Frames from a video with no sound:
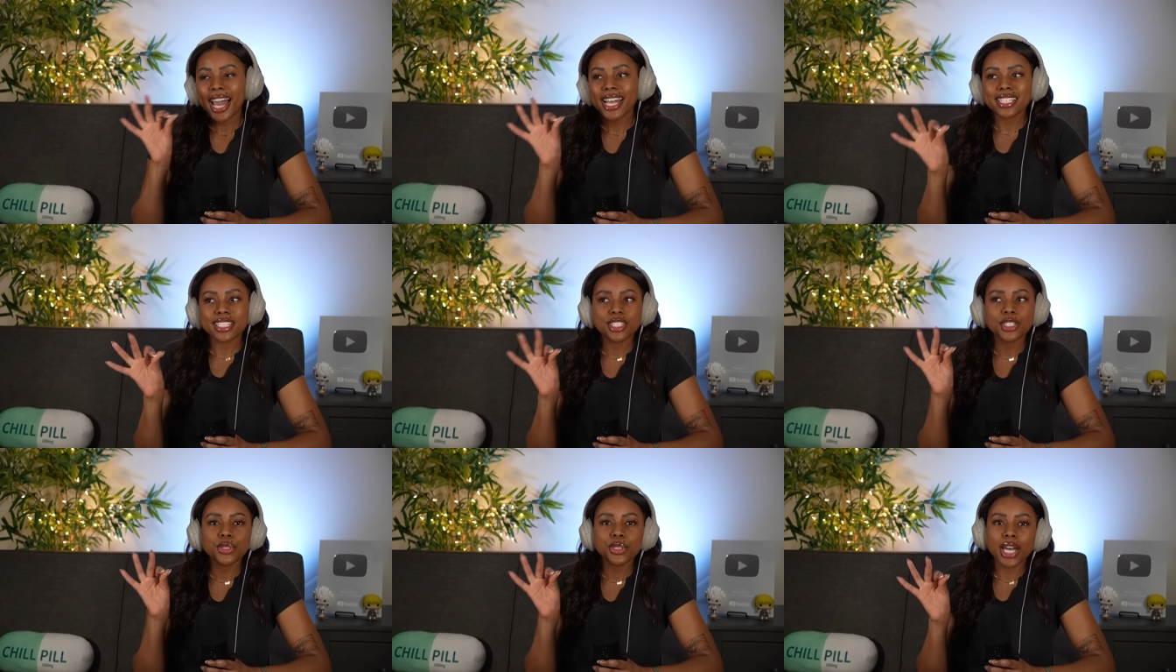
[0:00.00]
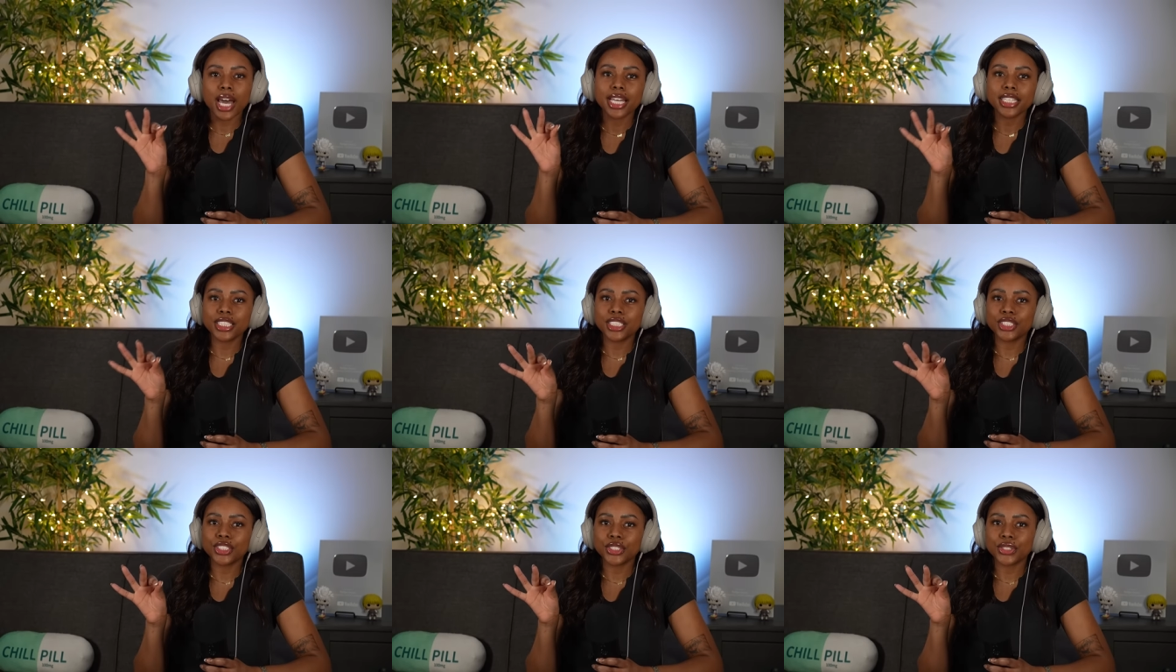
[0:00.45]
I still
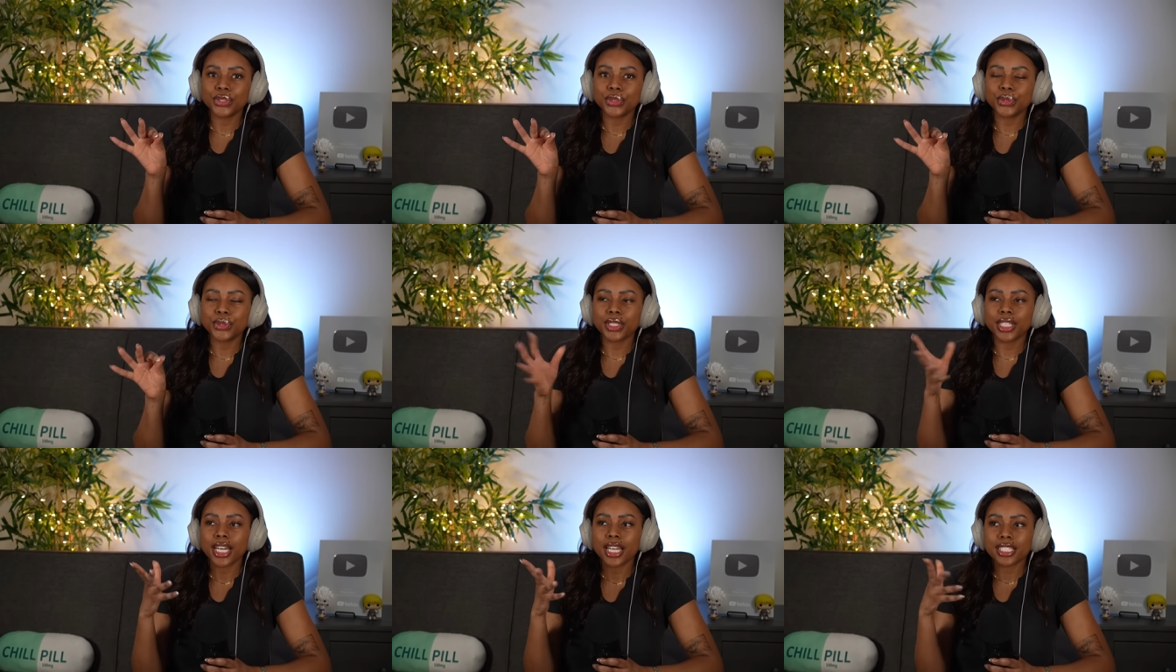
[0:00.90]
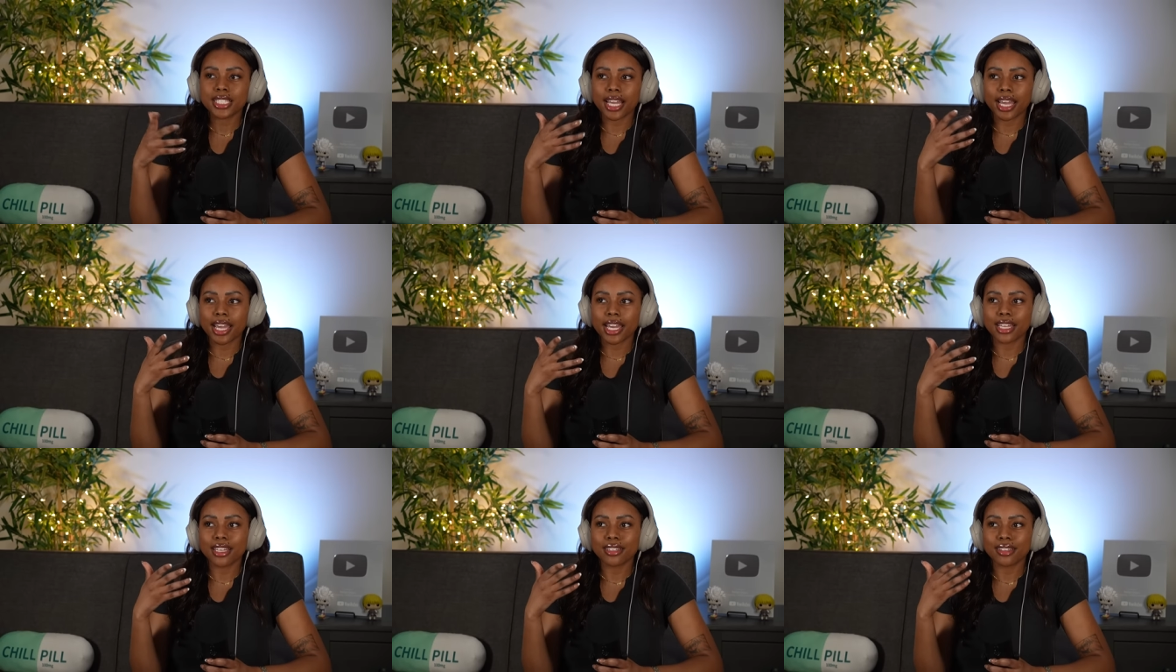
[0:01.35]
kind of do because
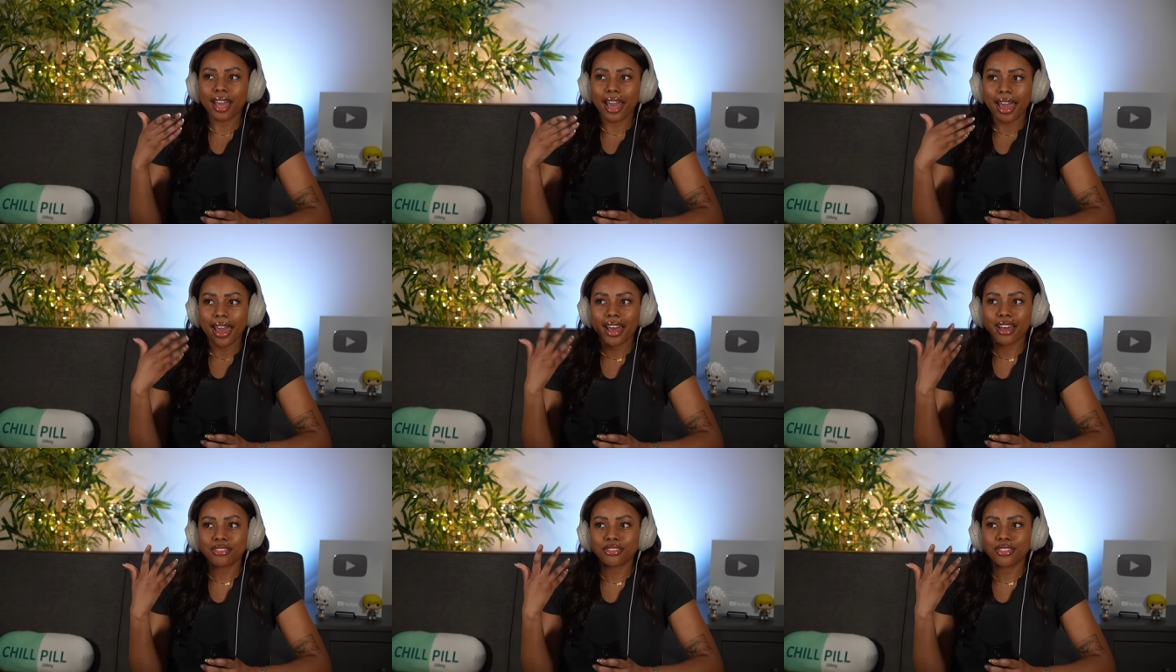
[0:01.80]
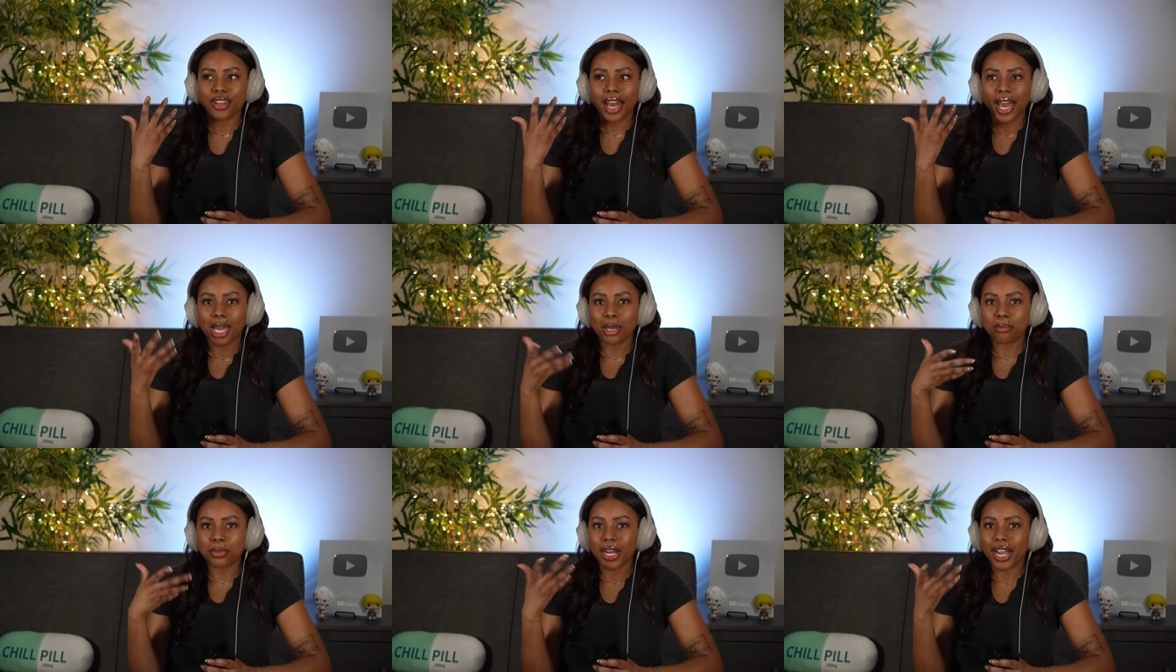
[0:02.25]
I have
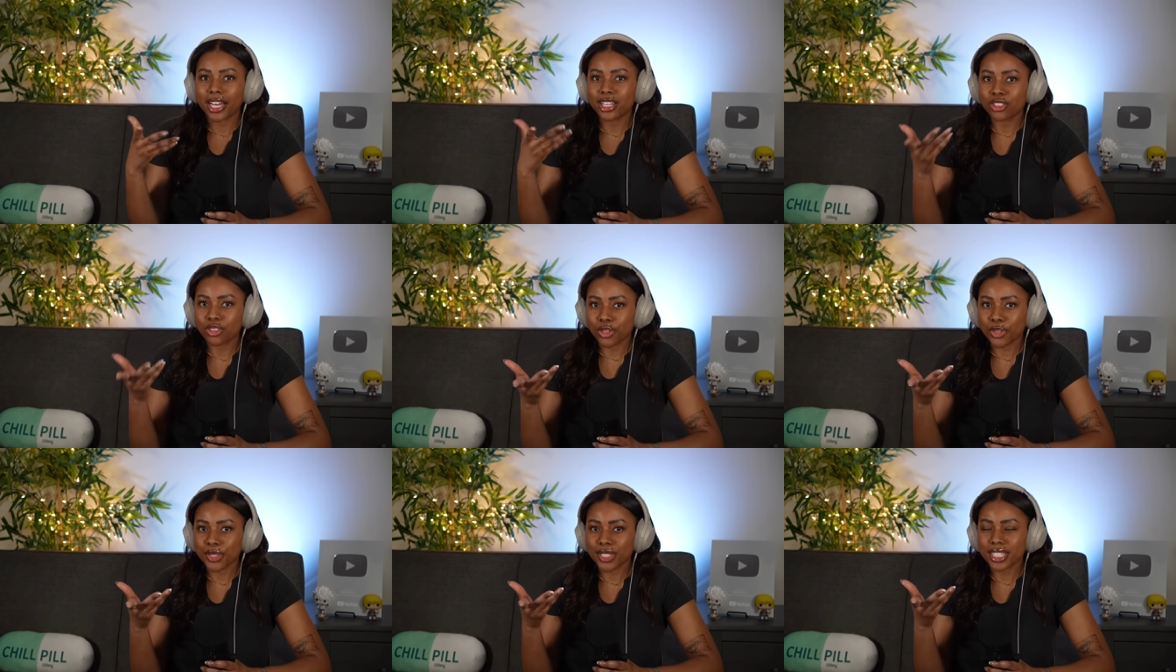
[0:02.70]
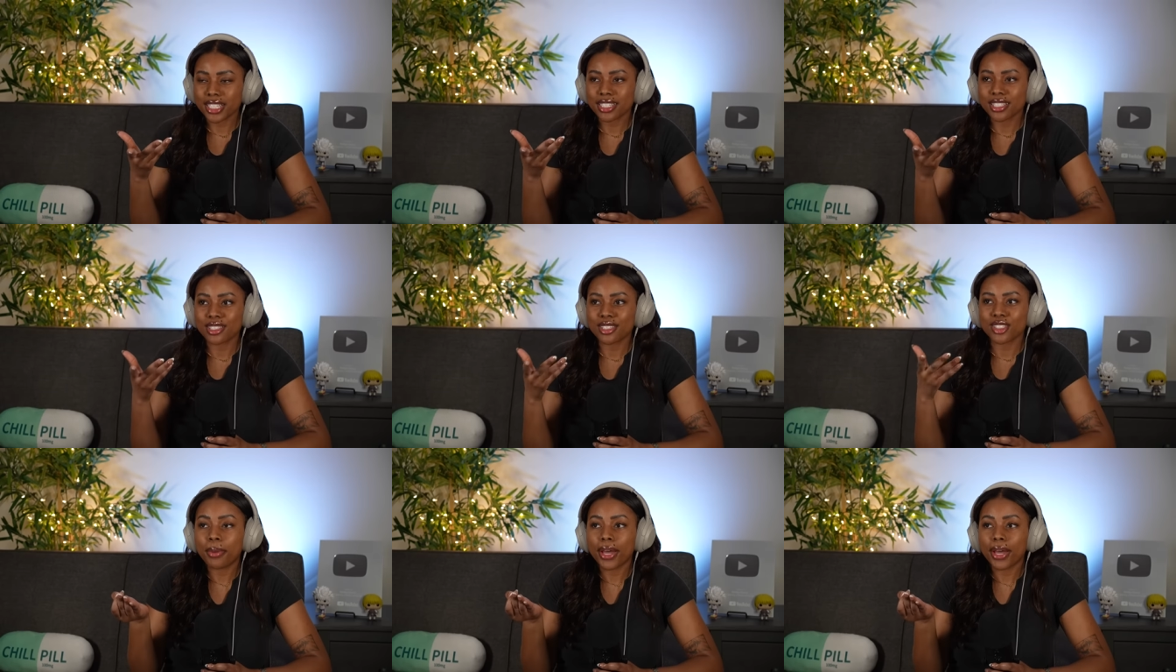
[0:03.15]
hyperhidrosis,